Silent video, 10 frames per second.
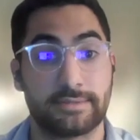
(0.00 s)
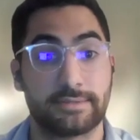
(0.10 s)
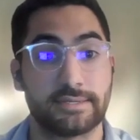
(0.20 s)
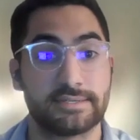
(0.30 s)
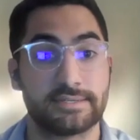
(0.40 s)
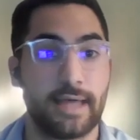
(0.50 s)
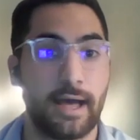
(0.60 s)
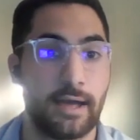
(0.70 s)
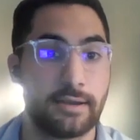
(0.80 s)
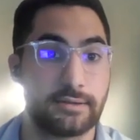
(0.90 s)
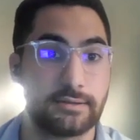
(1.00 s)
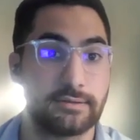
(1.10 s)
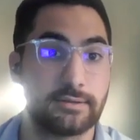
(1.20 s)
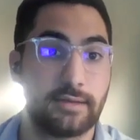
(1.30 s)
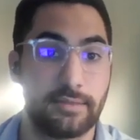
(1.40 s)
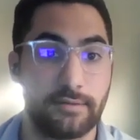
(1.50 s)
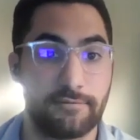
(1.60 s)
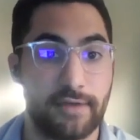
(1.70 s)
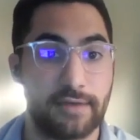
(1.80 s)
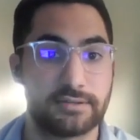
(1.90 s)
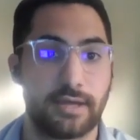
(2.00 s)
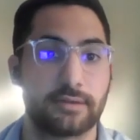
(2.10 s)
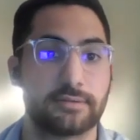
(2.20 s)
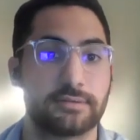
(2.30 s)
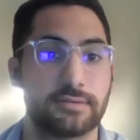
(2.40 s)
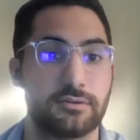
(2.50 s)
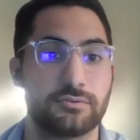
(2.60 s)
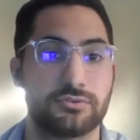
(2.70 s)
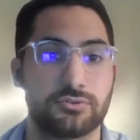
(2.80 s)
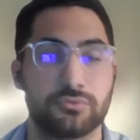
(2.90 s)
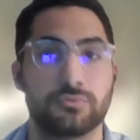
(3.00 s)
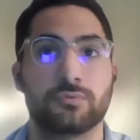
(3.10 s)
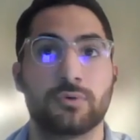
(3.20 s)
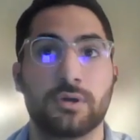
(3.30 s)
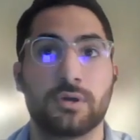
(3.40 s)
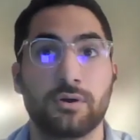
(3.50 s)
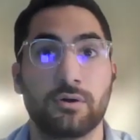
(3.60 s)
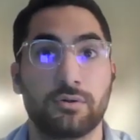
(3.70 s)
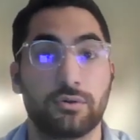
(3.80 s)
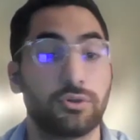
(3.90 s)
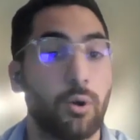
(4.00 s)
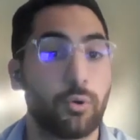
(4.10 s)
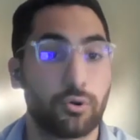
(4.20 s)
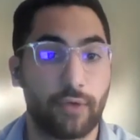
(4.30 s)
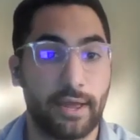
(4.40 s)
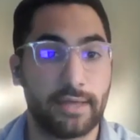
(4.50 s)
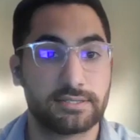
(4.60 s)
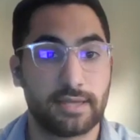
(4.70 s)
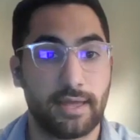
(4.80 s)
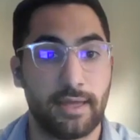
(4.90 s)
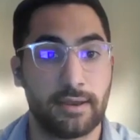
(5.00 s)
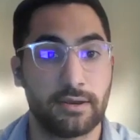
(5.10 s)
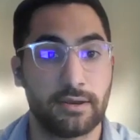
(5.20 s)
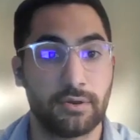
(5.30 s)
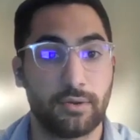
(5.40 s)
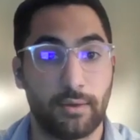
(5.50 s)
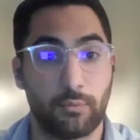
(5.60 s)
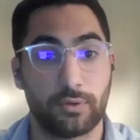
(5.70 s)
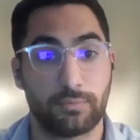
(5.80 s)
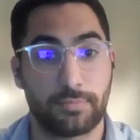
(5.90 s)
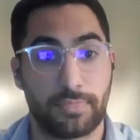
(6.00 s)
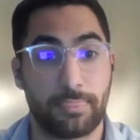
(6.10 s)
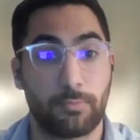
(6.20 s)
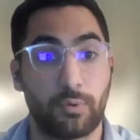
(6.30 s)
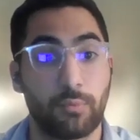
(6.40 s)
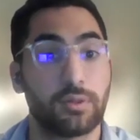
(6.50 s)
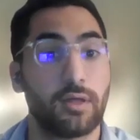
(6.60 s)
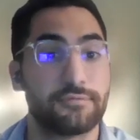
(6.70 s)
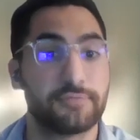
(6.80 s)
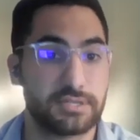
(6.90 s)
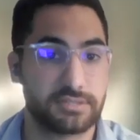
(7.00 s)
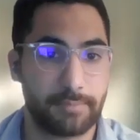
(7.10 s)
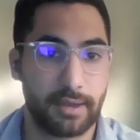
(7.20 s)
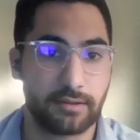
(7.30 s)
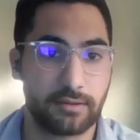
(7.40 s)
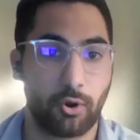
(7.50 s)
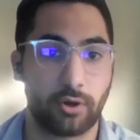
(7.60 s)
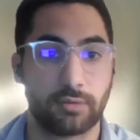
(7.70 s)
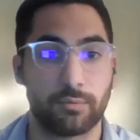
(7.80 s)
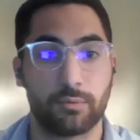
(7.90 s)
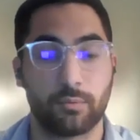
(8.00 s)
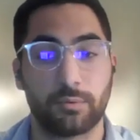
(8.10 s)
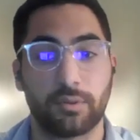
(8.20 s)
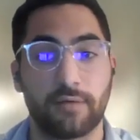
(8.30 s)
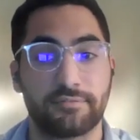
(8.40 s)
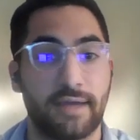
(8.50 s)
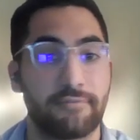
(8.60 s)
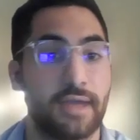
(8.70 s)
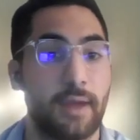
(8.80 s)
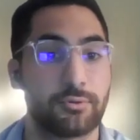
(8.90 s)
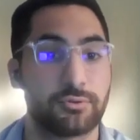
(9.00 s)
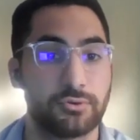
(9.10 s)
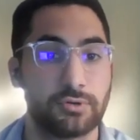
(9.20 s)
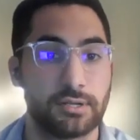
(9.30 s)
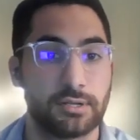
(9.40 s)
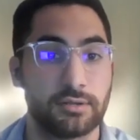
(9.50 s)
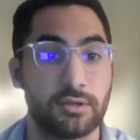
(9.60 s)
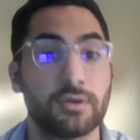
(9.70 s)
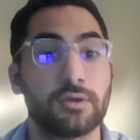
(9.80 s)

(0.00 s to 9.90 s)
the Fed does not continue to lower rates. And we would love to see some pain in the market. We would love to have the opportunity